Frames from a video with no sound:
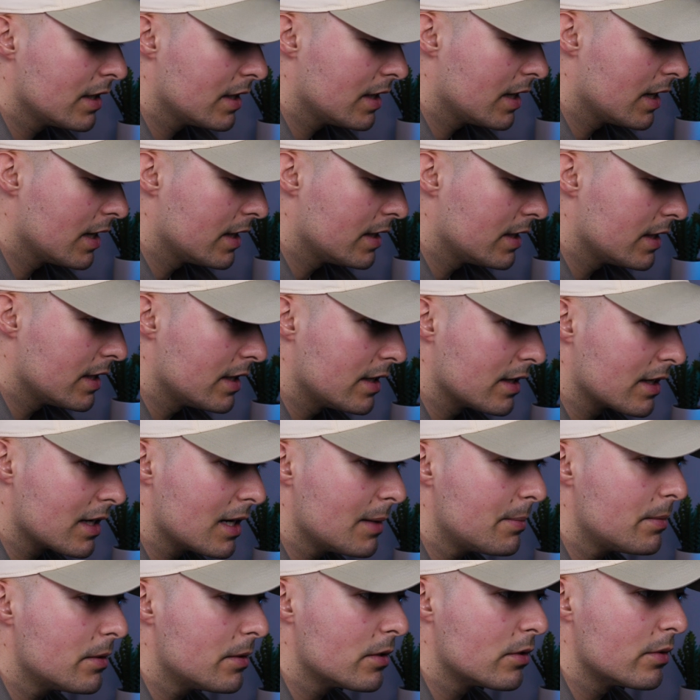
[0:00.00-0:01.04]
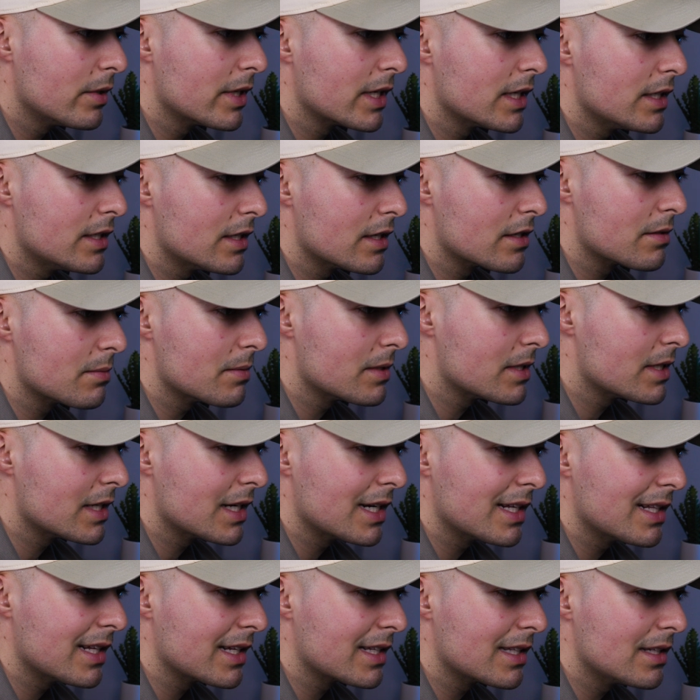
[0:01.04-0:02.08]
And then a couple quick adjustments that I
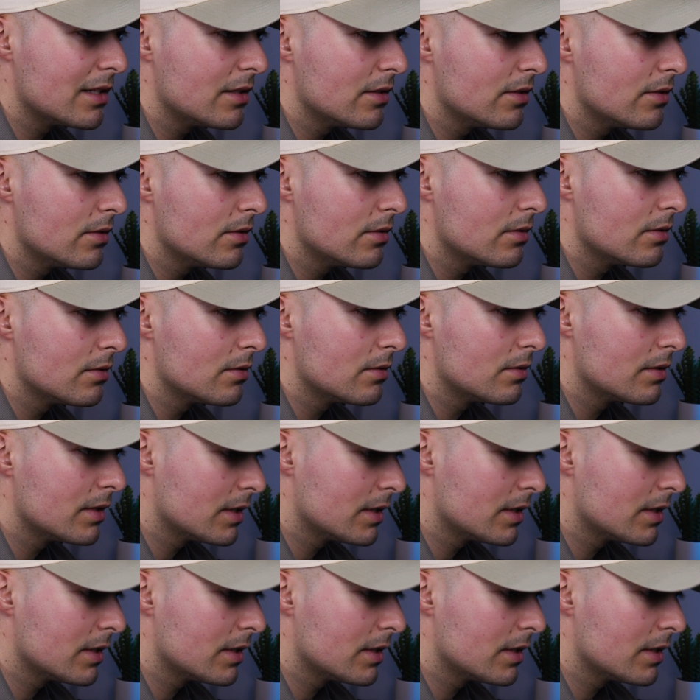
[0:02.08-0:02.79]
like to do.